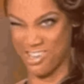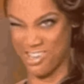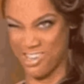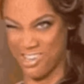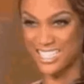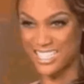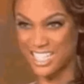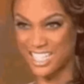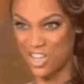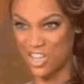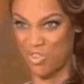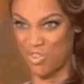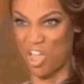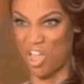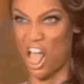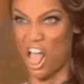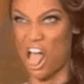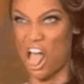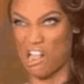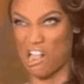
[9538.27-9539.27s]
I didn't even know
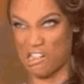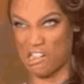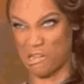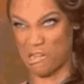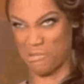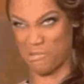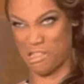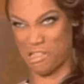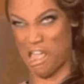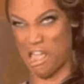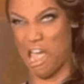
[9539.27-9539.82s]
this would go this way